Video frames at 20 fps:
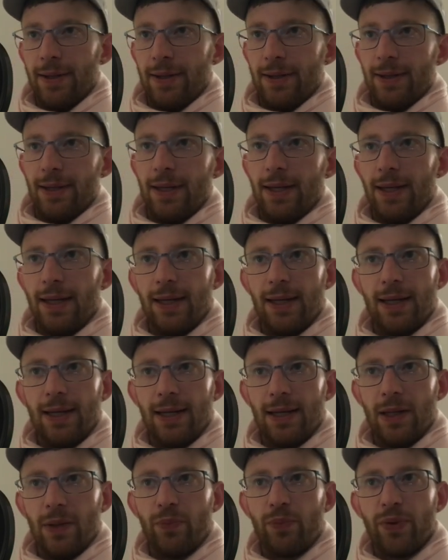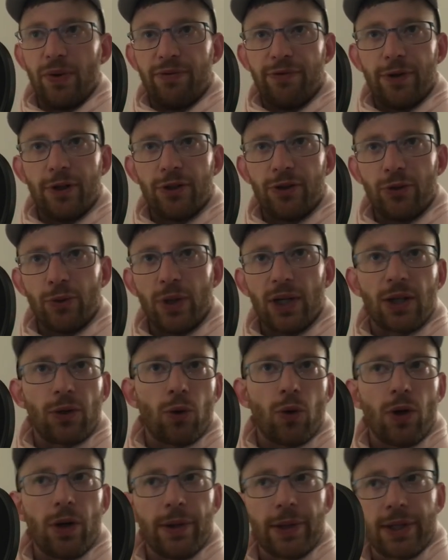prefer to
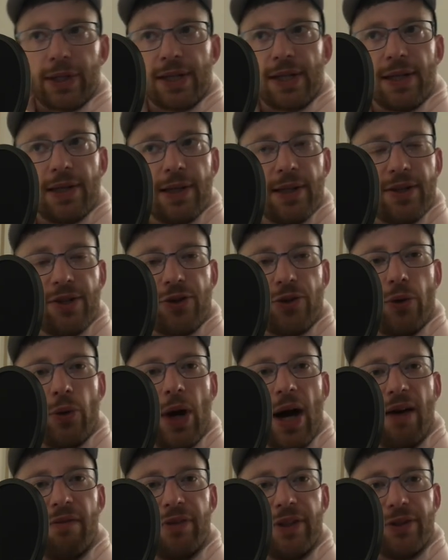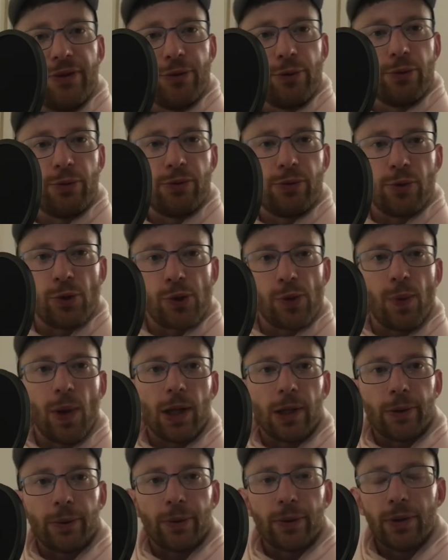ignore, because it's too heavy to
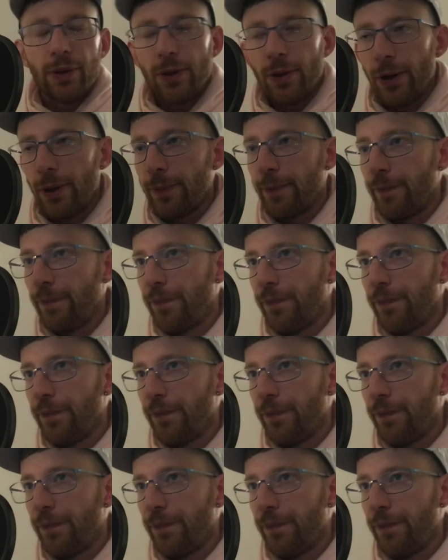swallow, you know.